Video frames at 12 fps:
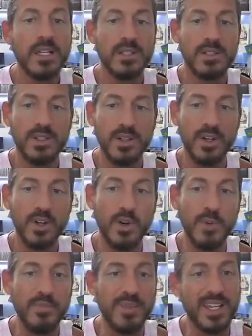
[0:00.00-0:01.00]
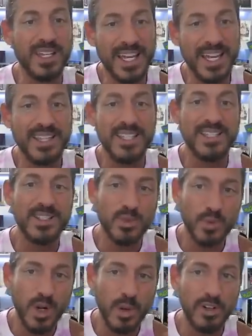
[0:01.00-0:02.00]
So, again, this is
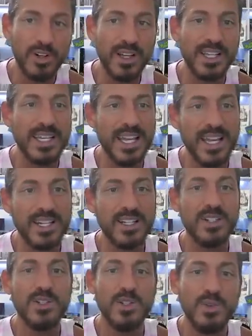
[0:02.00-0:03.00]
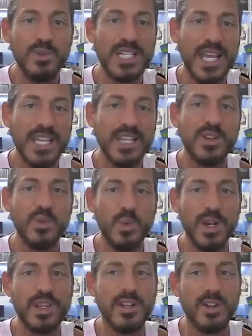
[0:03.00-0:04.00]
a rumor. Again, do take it
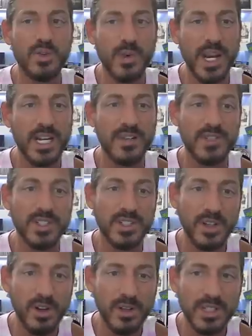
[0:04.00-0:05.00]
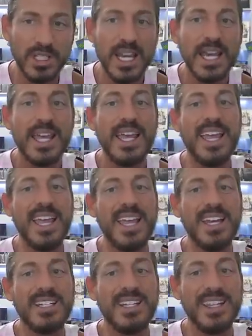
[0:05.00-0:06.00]
with a grain of salt.
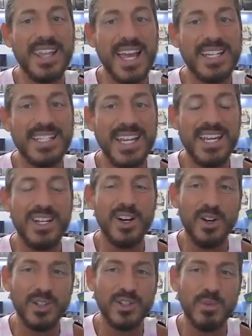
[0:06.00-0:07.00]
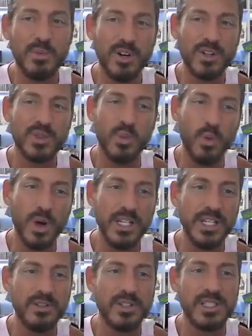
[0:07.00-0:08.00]
And that date also marks
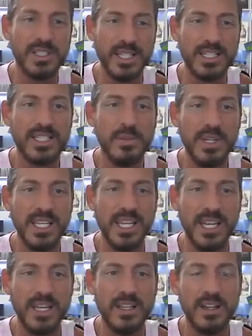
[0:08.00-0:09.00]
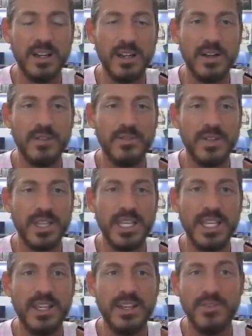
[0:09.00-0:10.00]
one year since the beginning of the